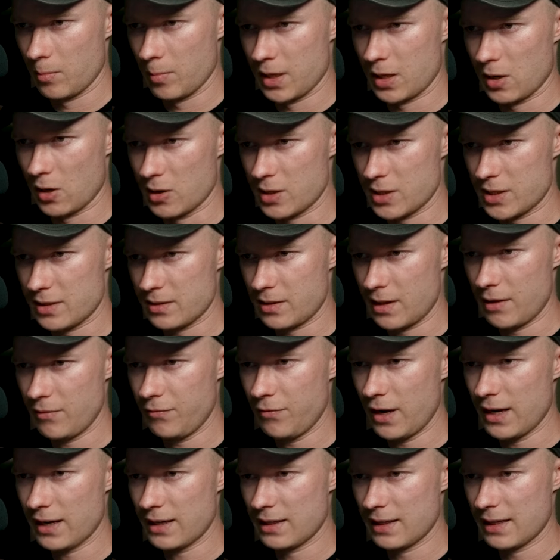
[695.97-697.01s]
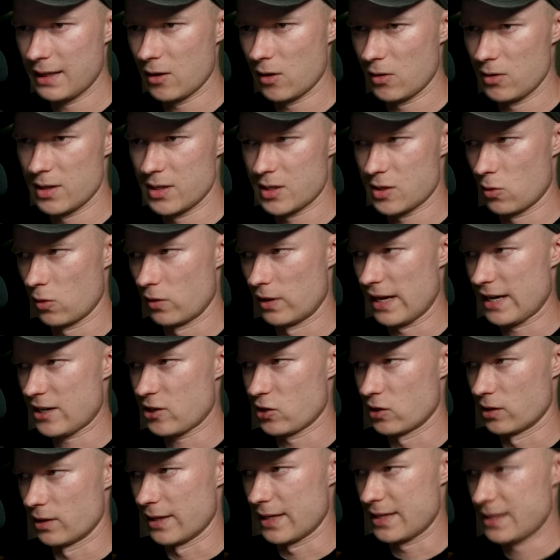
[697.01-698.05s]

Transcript: Because if I click on this collection